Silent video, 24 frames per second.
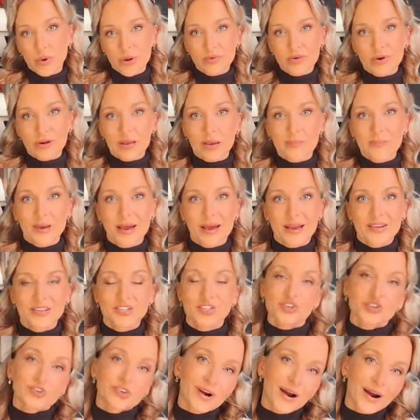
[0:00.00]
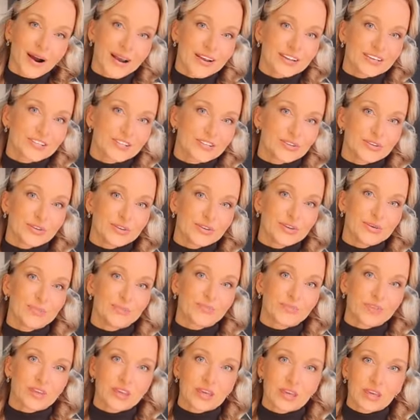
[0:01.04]
We recommend try
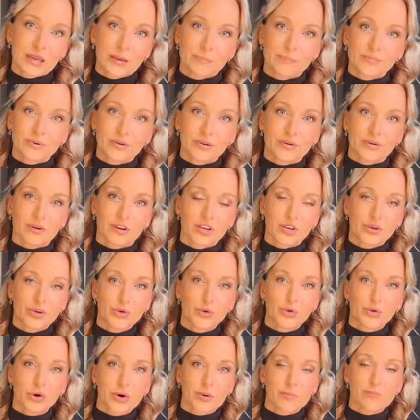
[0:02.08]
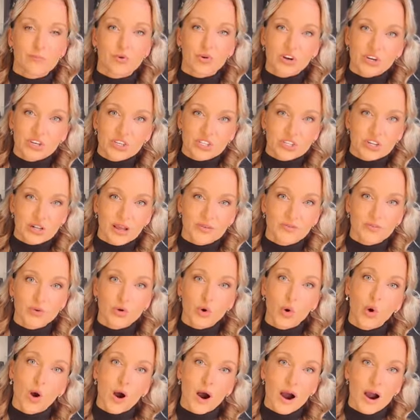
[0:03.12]
to keep your moisture level
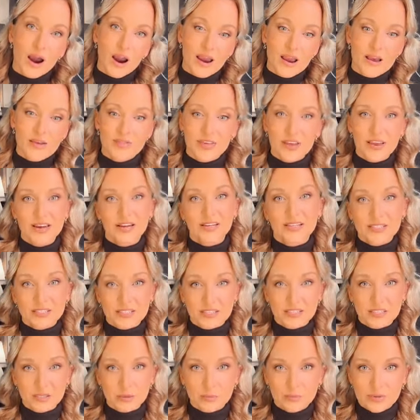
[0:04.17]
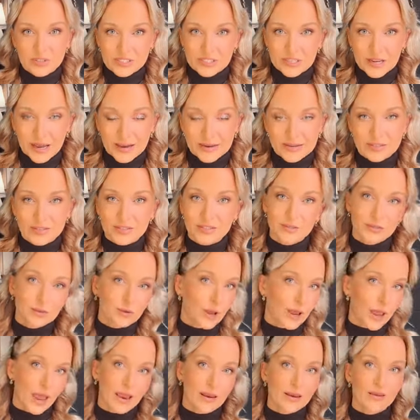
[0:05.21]
no higher than 60%.
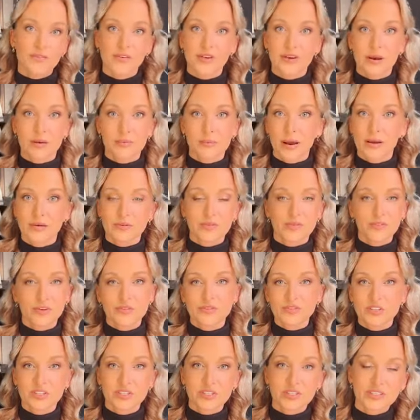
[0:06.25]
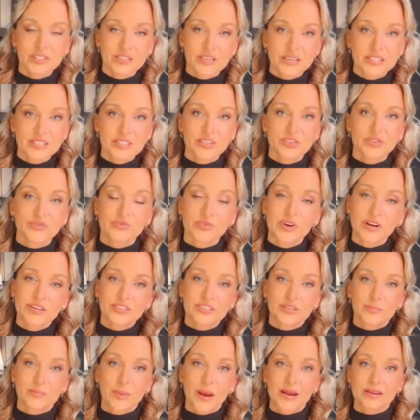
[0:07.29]
Anything around 50 to 60
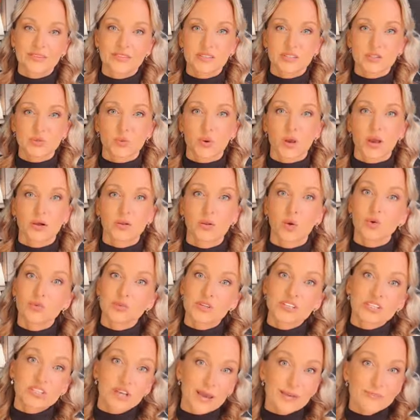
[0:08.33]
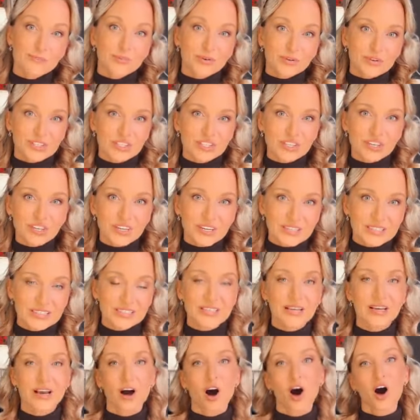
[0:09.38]
really depends as well on the
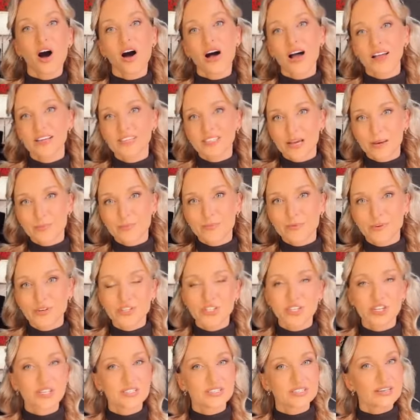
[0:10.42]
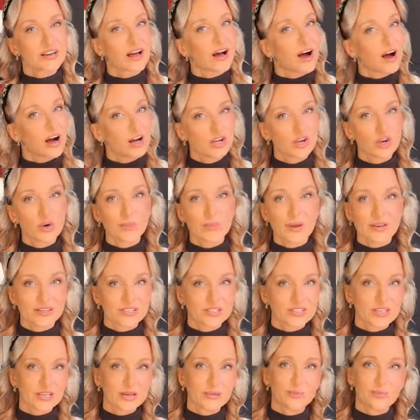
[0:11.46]
temperatures. High temperatures and high
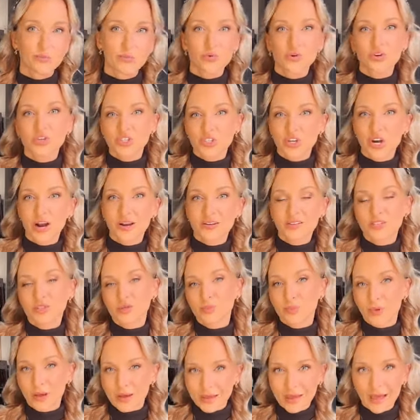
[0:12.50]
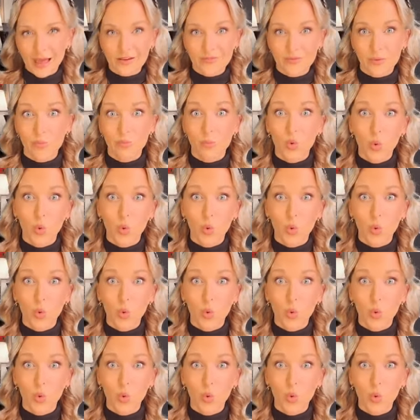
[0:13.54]
humidity, more chance you might have a